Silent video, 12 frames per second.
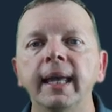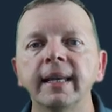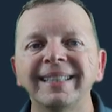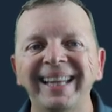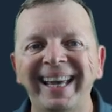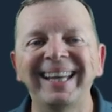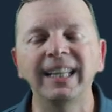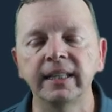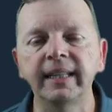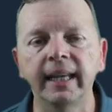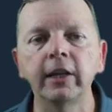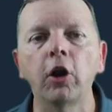is and
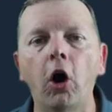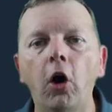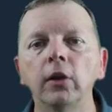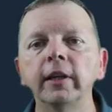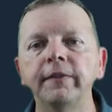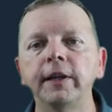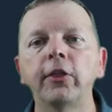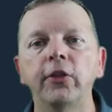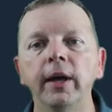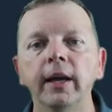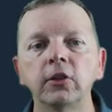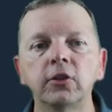is in all living
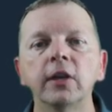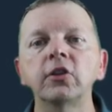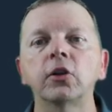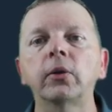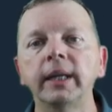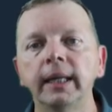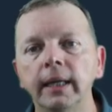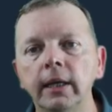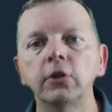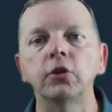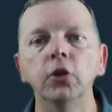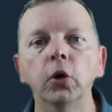things, that there
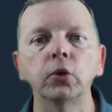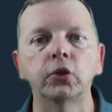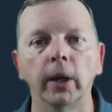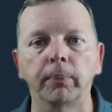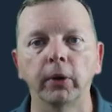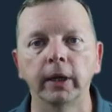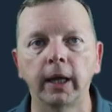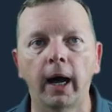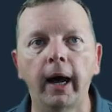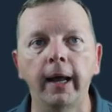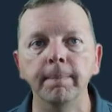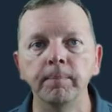is no separate
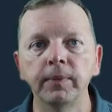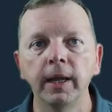God.